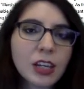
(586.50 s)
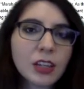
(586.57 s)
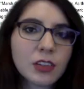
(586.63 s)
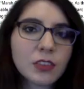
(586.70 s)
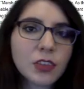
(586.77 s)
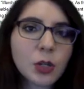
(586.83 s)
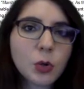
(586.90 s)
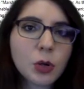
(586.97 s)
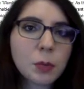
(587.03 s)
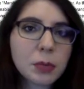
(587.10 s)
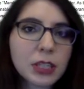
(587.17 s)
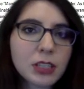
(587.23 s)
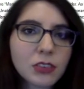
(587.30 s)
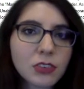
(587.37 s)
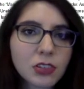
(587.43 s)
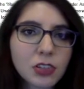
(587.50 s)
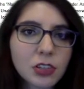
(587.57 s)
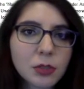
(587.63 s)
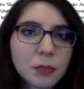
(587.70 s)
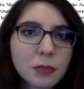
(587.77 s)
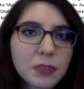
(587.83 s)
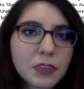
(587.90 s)
So appeal
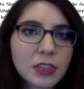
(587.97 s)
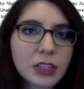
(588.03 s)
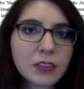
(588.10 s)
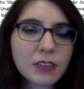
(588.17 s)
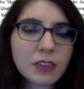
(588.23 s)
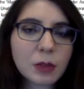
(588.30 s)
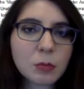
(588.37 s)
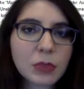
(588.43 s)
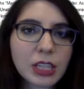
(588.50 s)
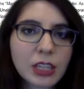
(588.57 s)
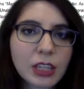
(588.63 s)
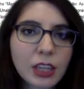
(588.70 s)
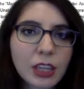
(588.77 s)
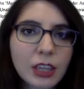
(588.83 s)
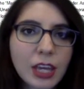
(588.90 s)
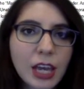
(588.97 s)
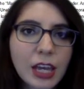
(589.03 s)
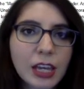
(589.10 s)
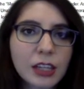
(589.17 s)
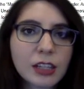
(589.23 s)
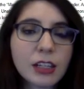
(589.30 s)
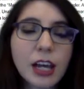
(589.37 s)
terms is something
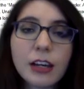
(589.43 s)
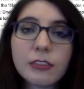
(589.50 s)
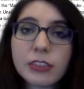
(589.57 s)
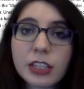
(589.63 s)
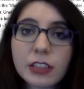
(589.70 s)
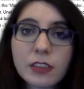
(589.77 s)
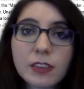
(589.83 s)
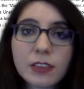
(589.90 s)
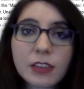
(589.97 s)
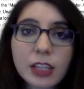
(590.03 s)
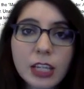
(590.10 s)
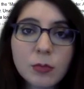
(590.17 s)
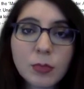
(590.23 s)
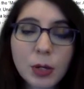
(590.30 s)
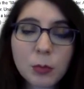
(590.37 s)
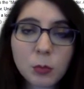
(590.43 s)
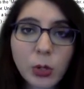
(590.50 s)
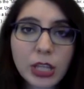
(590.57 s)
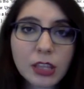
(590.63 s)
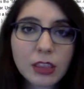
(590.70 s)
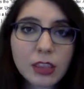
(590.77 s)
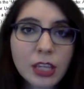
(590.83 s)
that Novelist came up
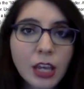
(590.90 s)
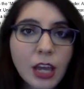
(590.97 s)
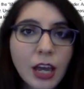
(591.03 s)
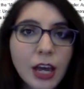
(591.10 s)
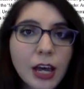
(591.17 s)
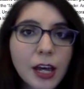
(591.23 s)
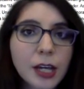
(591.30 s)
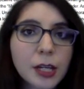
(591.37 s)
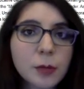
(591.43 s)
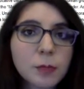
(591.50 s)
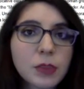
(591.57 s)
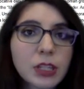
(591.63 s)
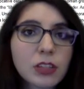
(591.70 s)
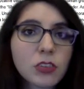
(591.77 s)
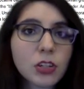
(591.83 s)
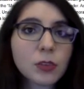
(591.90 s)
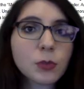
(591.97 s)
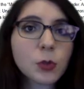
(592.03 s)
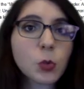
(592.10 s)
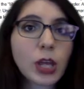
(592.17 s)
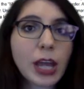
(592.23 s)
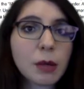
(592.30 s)
with. These are
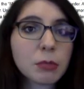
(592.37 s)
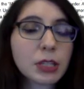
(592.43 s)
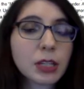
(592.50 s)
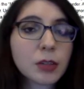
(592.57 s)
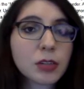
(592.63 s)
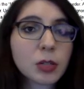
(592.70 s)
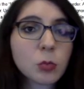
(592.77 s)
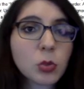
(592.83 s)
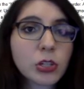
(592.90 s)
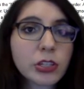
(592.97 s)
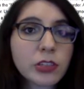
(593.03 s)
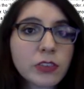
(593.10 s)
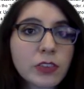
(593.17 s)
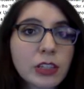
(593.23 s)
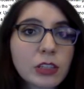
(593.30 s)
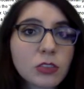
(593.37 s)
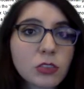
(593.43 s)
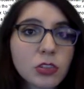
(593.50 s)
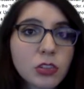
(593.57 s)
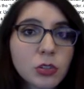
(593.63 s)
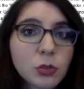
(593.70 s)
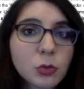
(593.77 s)
vocabulary words
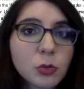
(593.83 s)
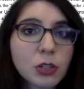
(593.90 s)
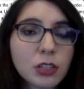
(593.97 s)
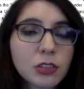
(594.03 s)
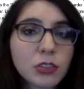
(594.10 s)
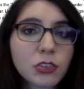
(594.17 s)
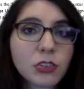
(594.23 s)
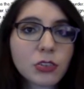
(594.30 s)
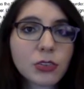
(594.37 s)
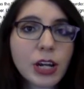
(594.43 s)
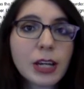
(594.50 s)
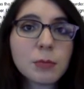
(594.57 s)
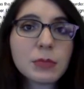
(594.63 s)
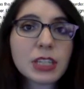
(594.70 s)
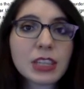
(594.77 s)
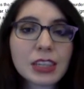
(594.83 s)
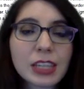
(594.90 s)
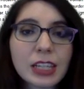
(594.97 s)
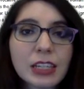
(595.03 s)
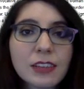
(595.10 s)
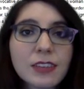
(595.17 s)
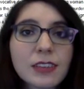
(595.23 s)
to describe the
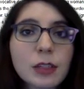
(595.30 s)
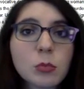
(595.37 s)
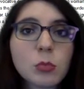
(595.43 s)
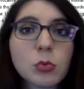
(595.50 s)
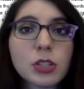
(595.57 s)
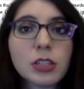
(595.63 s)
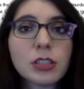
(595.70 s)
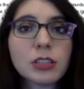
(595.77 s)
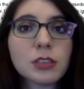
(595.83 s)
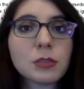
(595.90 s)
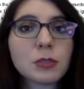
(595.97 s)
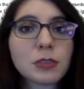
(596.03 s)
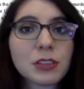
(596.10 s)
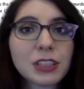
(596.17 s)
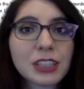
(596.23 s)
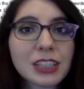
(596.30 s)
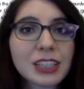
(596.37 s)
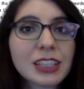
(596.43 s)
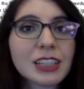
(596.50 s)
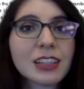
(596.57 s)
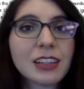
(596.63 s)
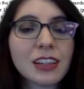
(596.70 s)
things that we
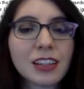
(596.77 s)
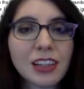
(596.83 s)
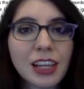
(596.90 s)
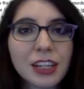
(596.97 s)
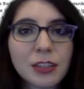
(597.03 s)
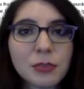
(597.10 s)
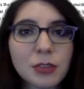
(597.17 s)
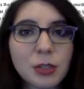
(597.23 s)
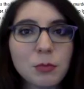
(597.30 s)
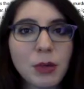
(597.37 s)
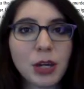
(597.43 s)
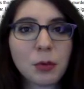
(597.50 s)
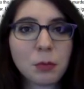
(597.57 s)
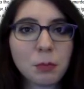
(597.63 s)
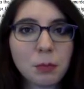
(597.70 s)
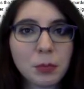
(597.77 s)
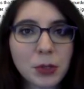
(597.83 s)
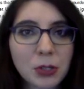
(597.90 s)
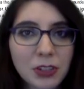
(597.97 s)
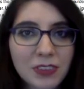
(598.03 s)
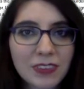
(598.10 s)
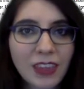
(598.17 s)
really love about
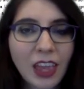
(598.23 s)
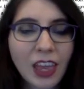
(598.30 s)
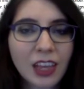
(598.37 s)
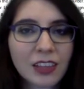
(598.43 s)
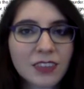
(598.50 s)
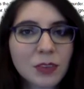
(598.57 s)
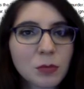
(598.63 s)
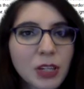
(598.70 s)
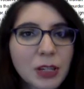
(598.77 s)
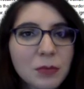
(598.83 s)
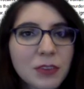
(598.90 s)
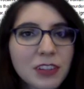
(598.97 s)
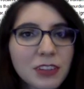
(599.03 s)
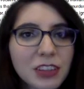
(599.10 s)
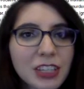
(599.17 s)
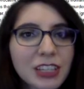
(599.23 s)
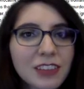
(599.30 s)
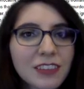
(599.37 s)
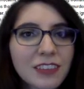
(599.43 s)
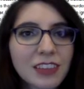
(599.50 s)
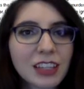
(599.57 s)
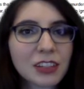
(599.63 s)
books. And sometimes they're
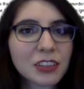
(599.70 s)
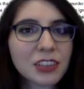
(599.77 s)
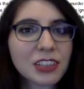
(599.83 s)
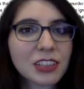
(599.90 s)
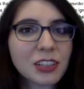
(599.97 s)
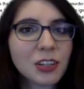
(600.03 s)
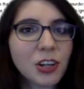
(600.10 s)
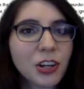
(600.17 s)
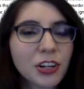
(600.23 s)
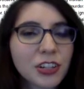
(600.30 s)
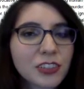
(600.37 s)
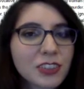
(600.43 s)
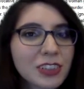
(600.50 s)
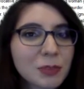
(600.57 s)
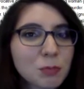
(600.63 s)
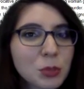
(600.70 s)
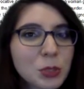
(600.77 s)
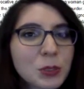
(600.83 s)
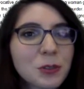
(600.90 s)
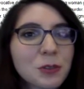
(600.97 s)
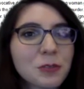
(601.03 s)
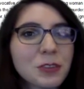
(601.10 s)
things that are a little hard to put
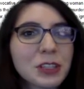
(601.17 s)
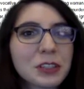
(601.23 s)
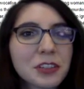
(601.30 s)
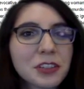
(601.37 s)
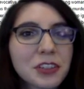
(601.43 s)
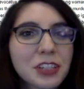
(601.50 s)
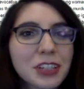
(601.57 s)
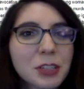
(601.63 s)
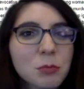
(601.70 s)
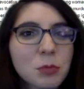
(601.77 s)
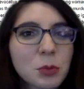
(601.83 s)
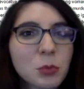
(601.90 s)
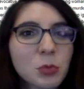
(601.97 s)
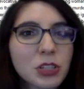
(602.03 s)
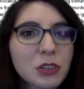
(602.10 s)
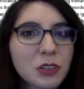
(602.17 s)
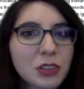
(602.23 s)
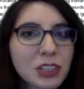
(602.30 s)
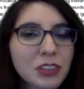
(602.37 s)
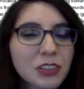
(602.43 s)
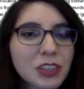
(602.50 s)
your finger on, but when you hear